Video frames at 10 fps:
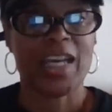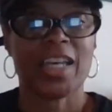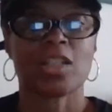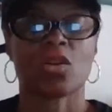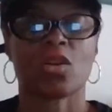
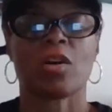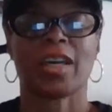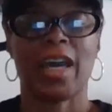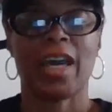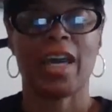It's on her
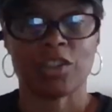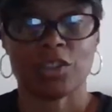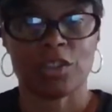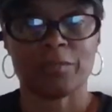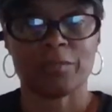
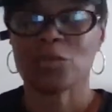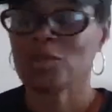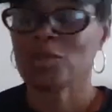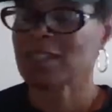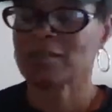calendar.
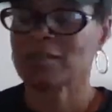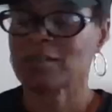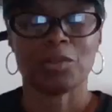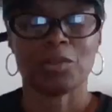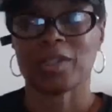
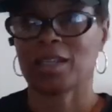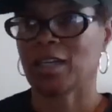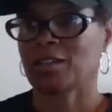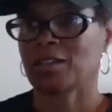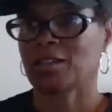Oh Lord,
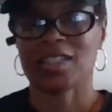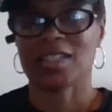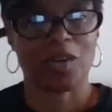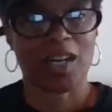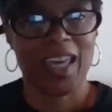thank you. It's
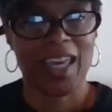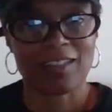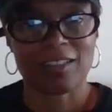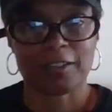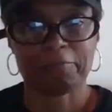on her
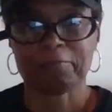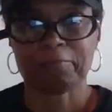calendar.